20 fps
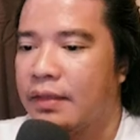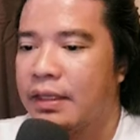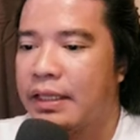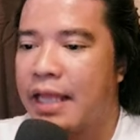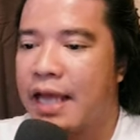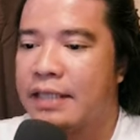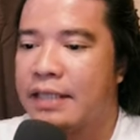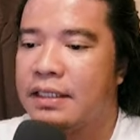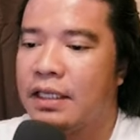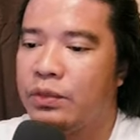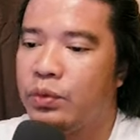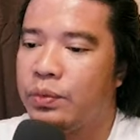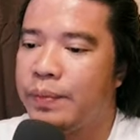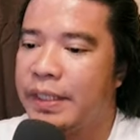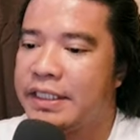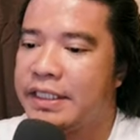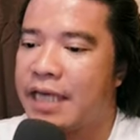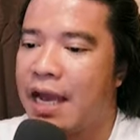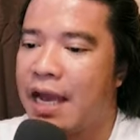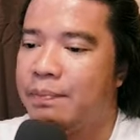Next, that would
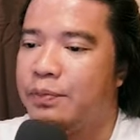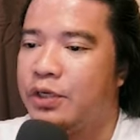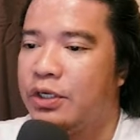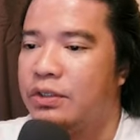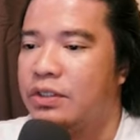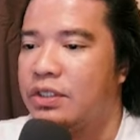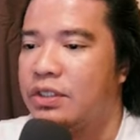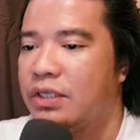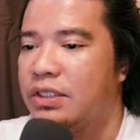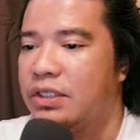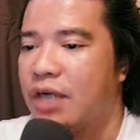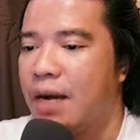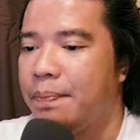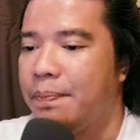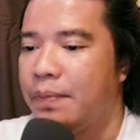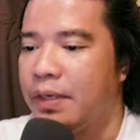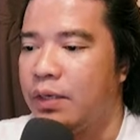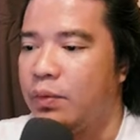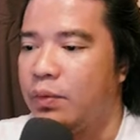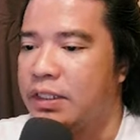be Champions
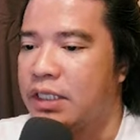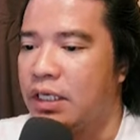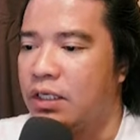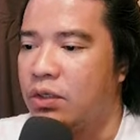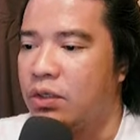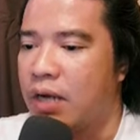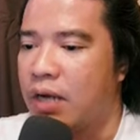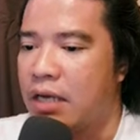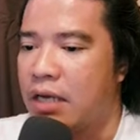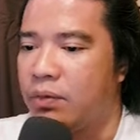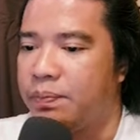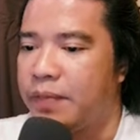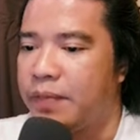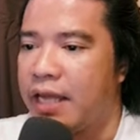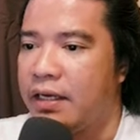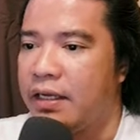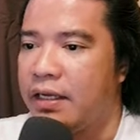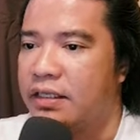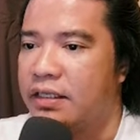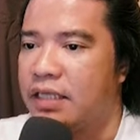Shop, in which uh, you can
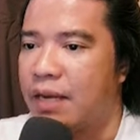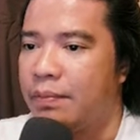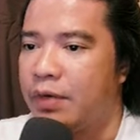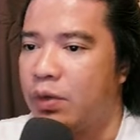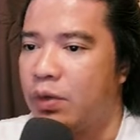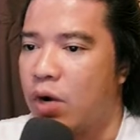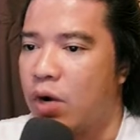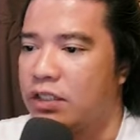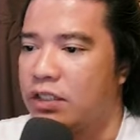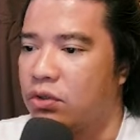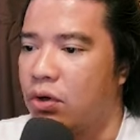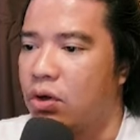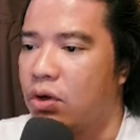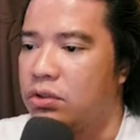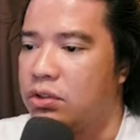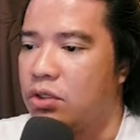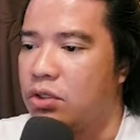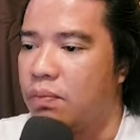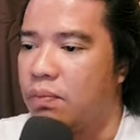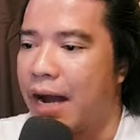obtain here some rewards
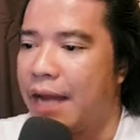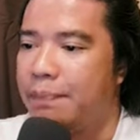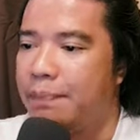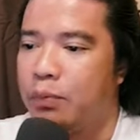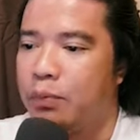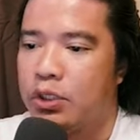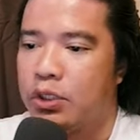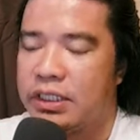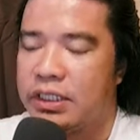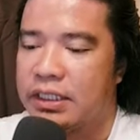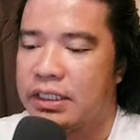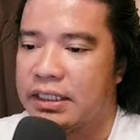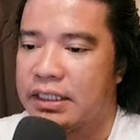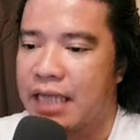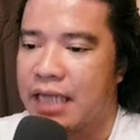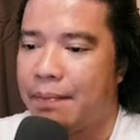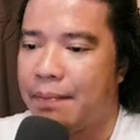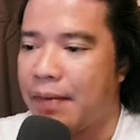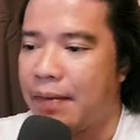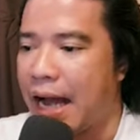also by purchasing
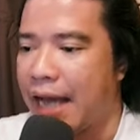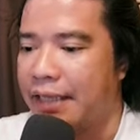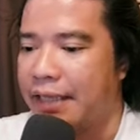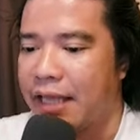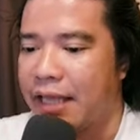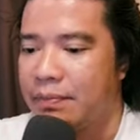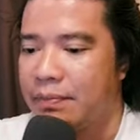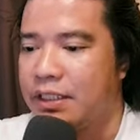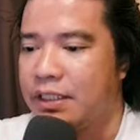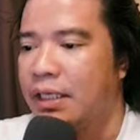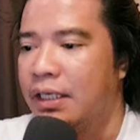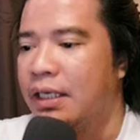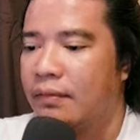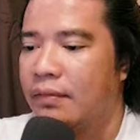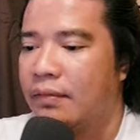some items.